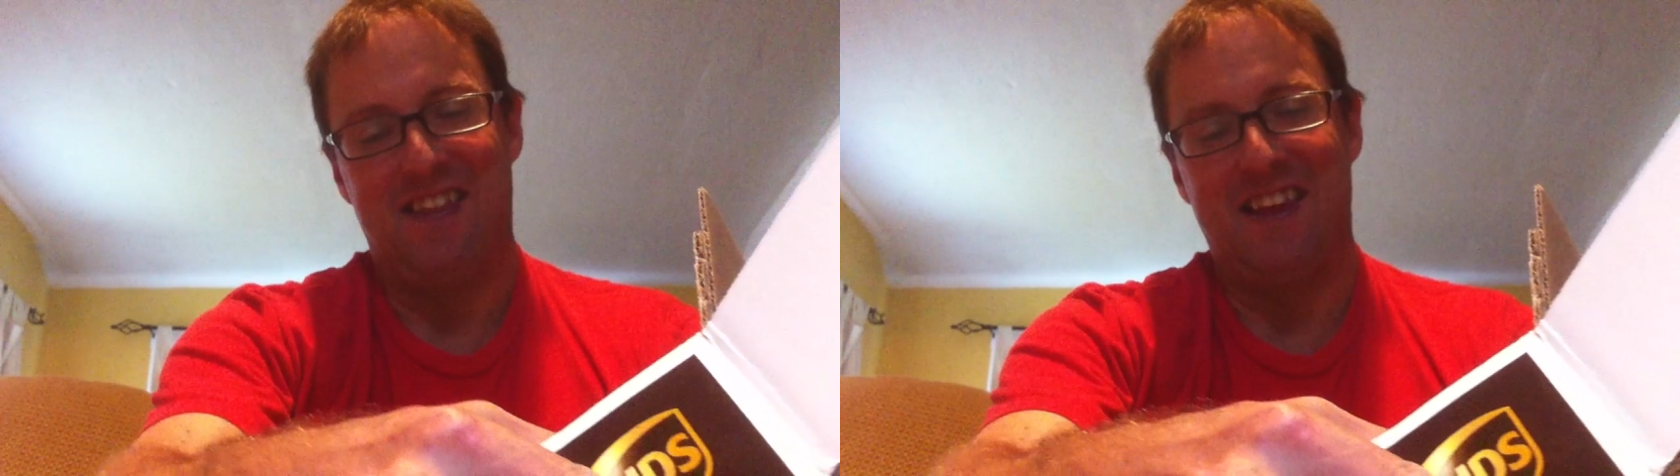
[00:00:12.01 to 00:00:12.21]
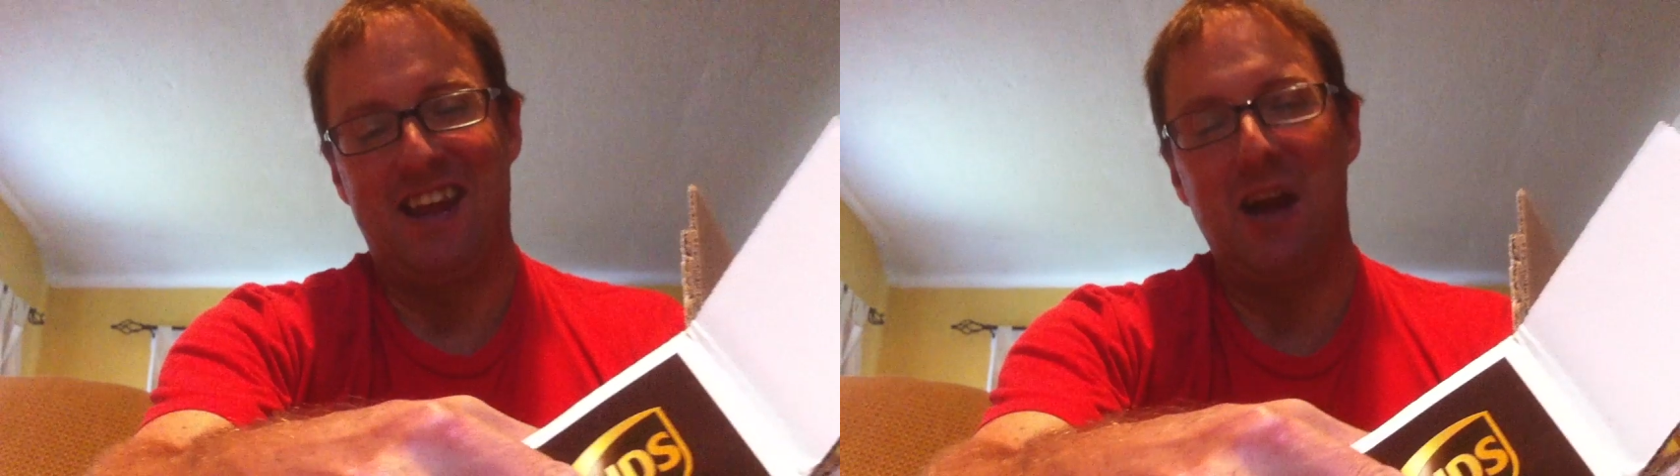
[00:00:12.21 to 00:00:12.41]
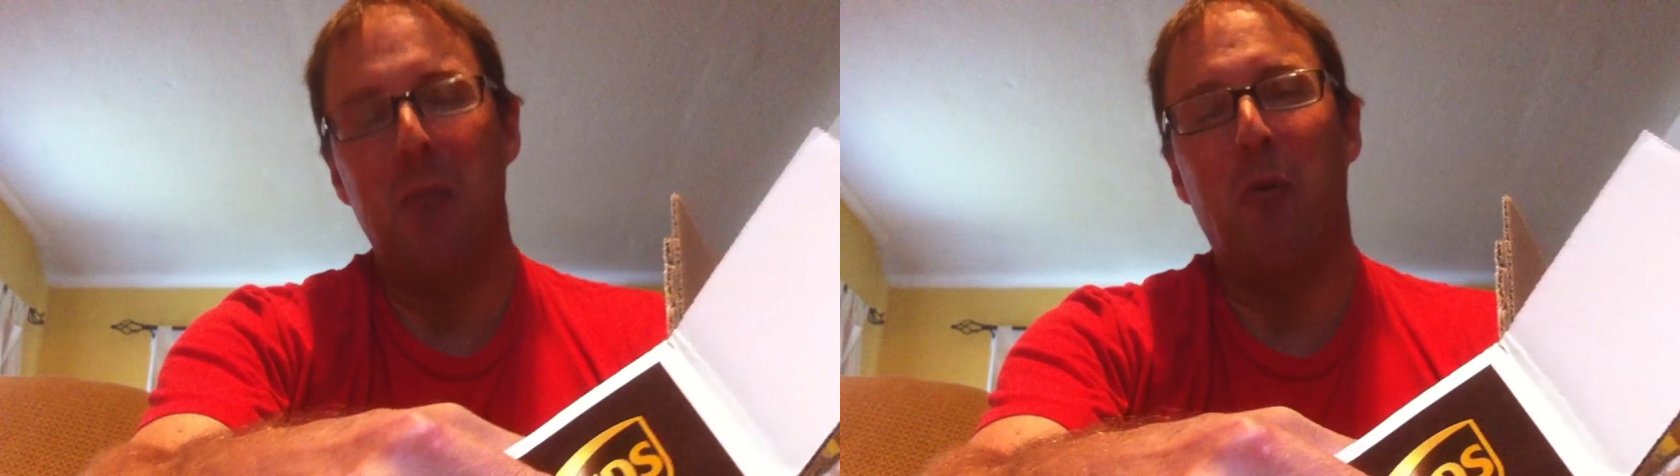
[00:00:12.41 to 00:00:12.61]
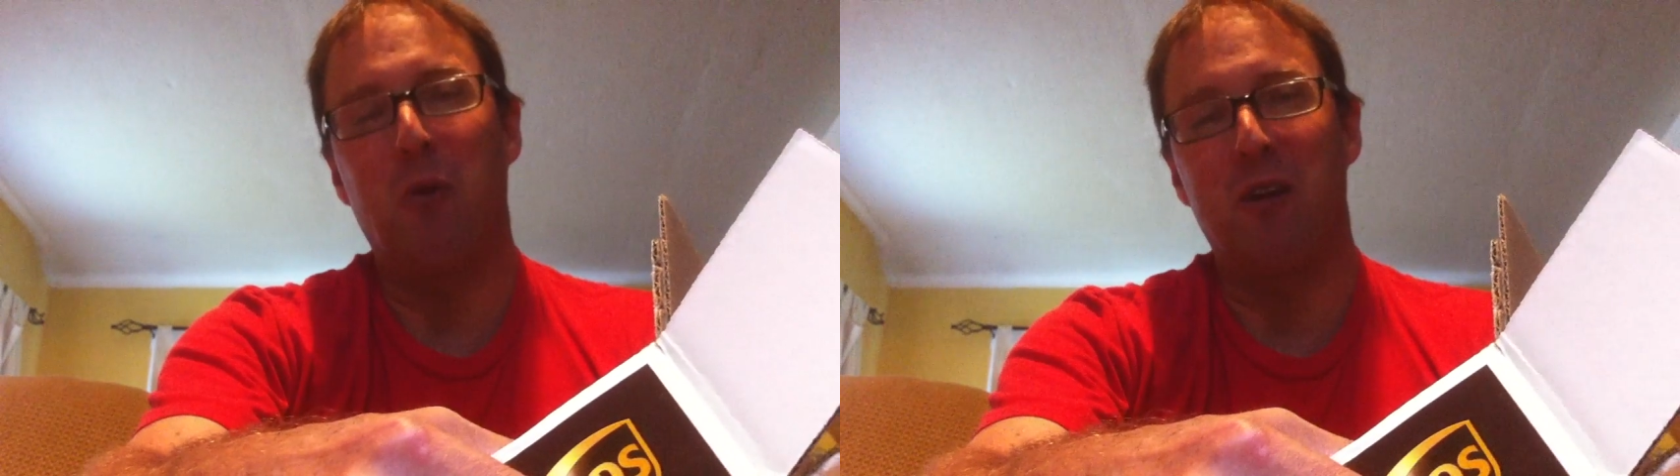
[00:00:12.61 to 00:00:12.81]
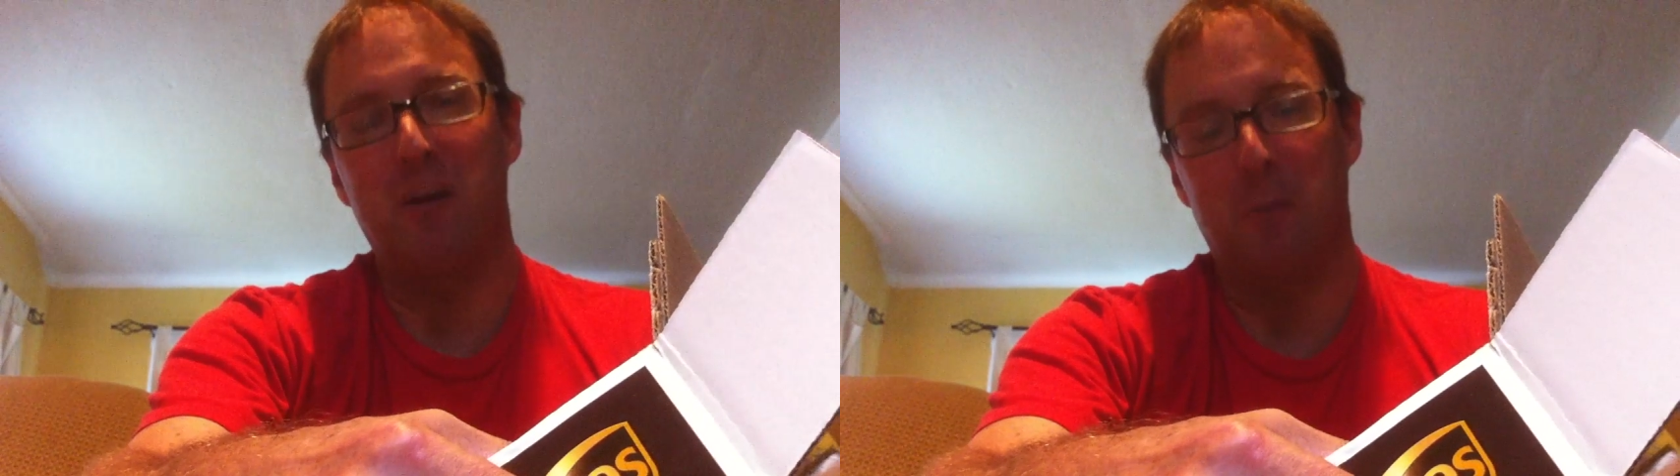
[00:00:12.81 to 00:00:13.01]
the
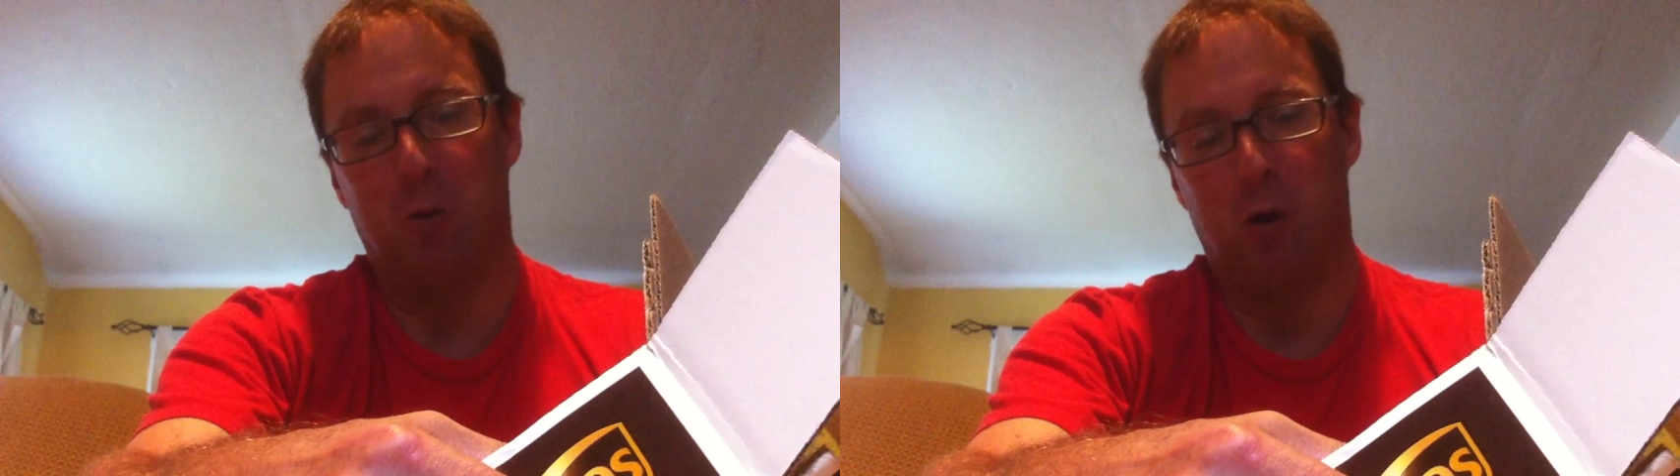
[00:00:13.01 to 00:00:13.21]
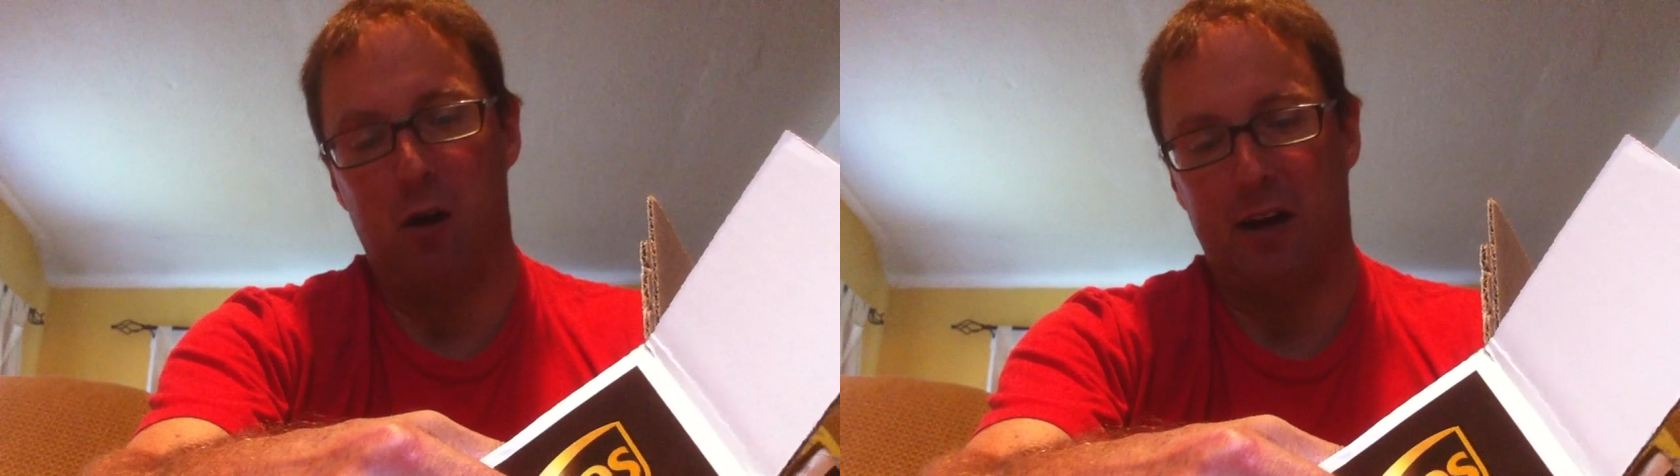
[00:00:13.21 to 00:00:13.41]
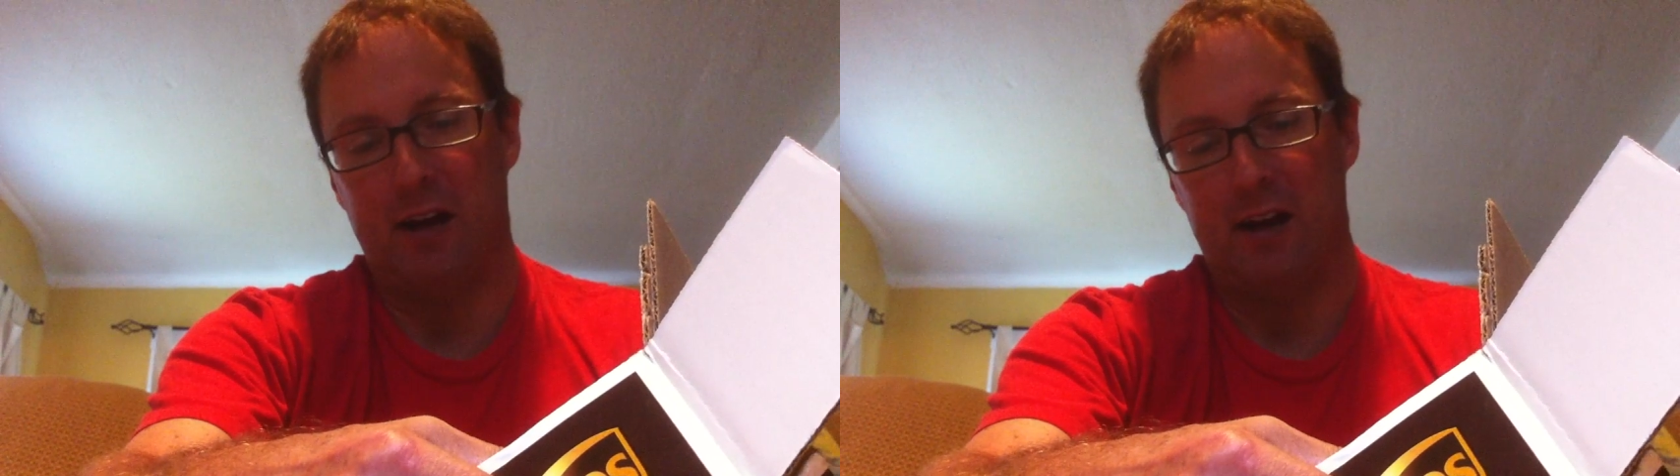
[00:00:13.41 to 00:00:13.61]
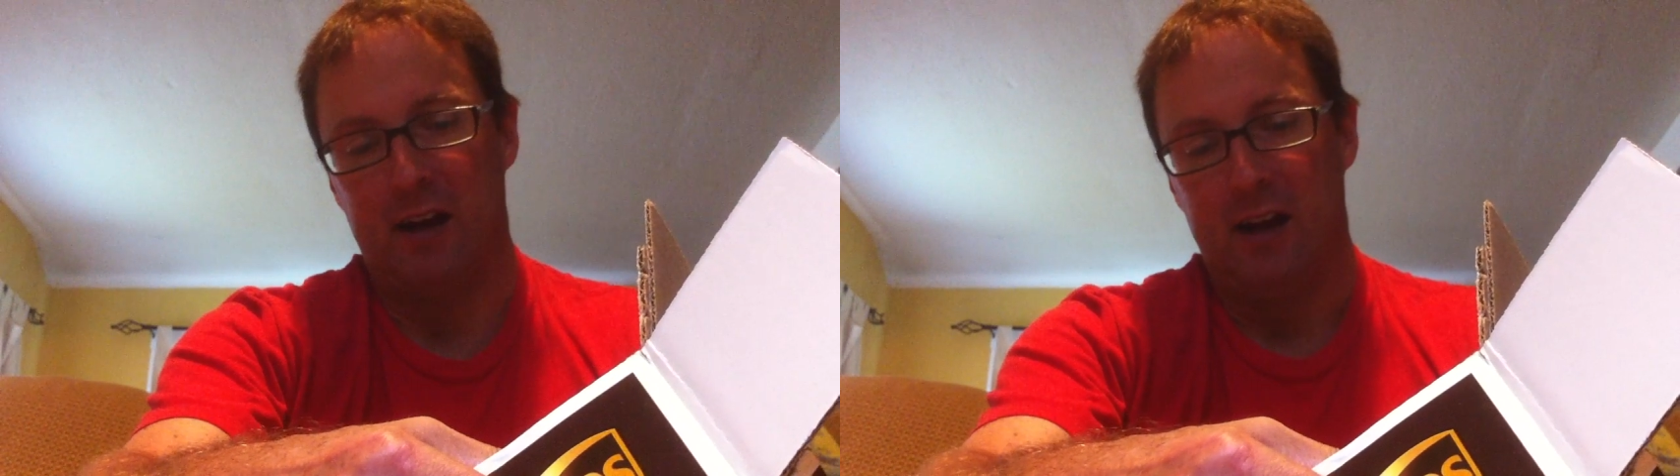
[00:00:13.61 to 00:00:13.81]
airport in Milwaukee.